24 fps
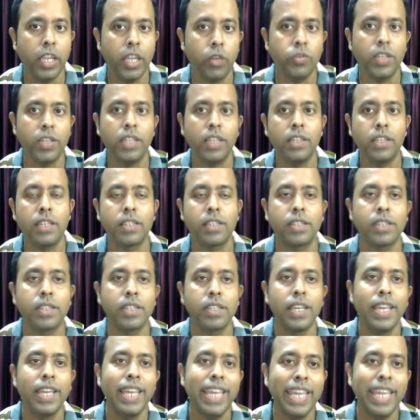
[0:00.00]
using this
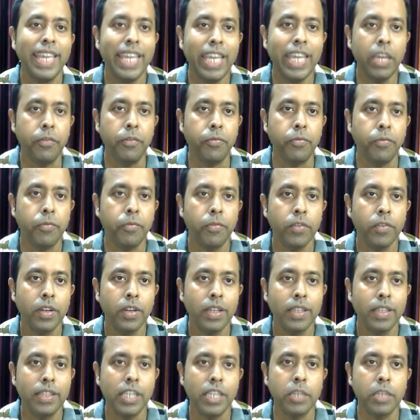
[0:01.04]

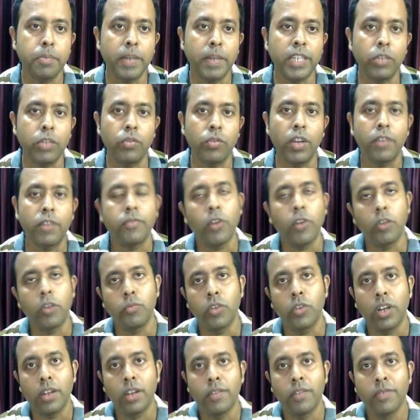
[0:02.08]
particular formula.
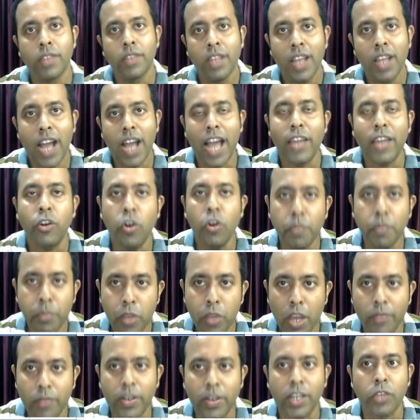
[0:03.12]
I hope you
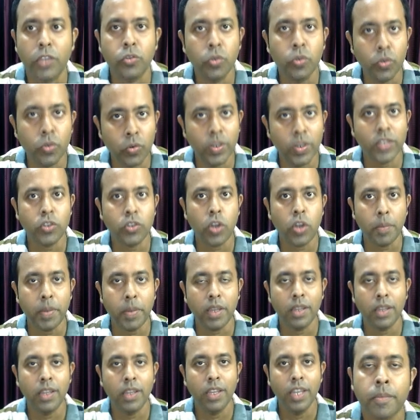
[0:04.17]
have understood today's topic.
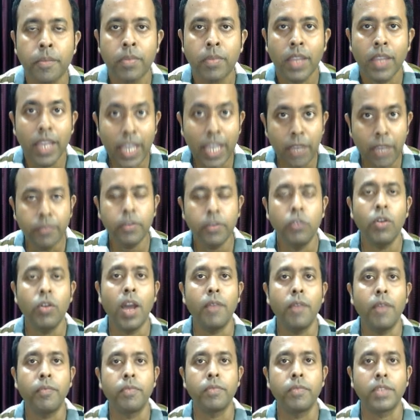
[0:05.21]
If you
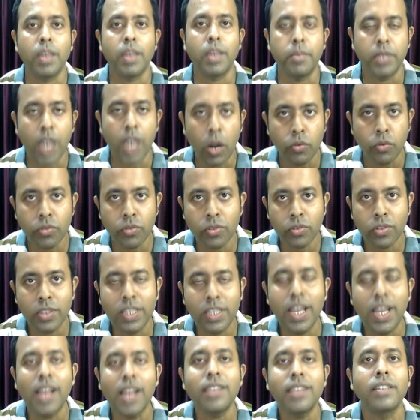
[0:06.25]
have some doubts,
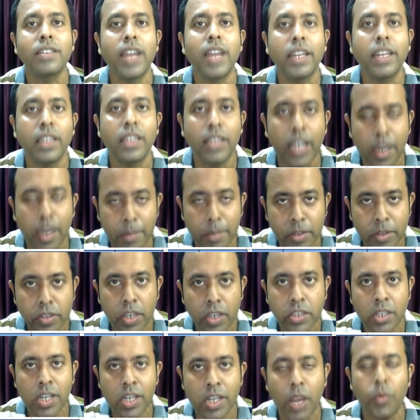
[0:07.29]
just write in the comment
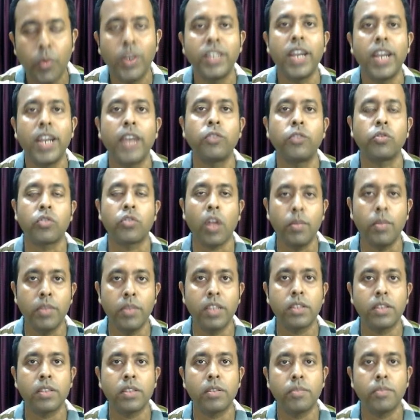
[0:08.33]
section. I will try to solve
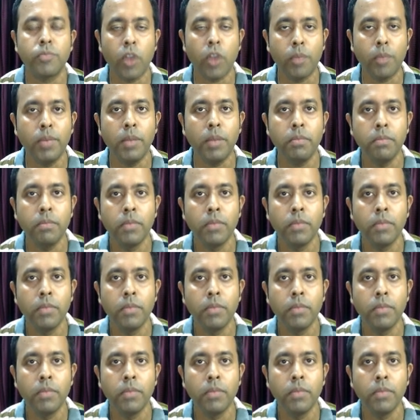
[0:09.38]
this problem.